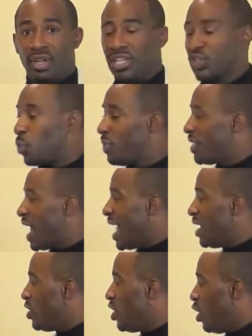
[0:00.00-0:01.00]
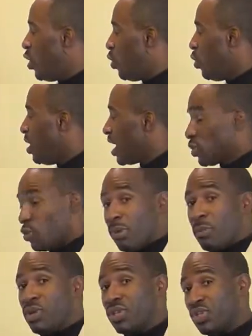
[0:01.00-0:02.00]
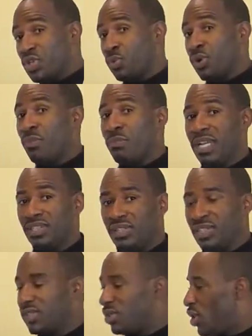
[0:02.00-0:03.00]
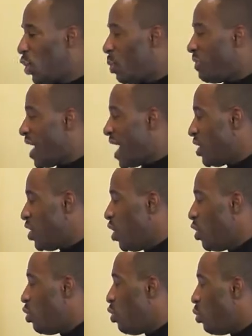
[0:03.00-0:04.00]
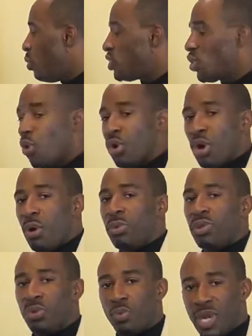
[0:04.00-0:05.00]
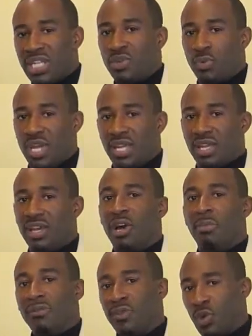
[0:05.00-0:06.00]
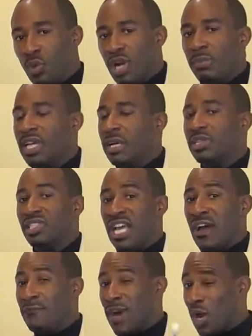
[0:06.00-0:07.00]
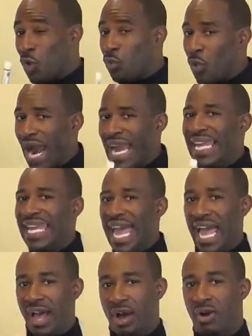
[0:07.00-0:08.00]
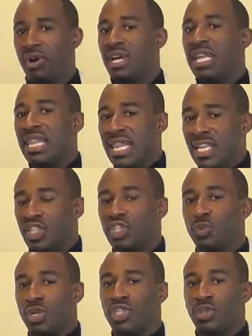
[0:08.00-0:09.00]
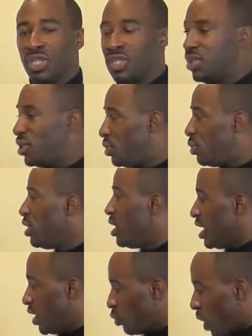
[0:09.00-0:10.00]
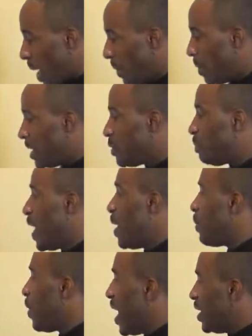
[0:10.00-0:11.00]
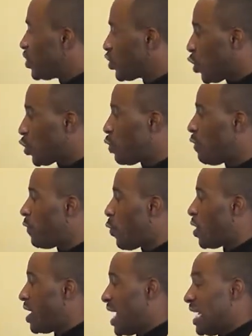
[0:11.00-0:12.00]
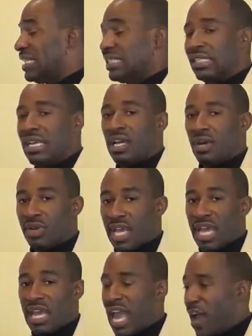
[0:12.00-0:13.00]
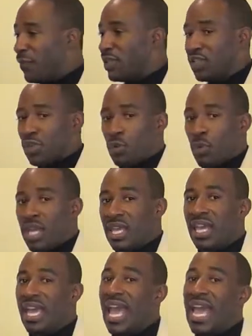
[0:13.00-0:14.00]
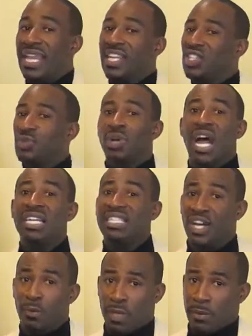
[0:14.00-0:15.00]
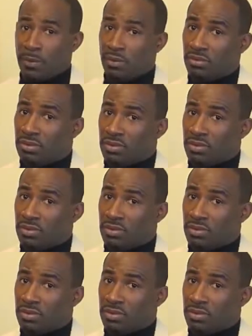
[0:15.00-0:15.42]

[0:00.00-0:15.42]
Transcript: And so we've got to know, because remember, this is a real business, we've got to know what's going on with you week to week. But if you want to become a Sapphire right now, this is what you need to do. Grab a piece of paper and circle 4 days, okay, every single week. And this is what I tell people.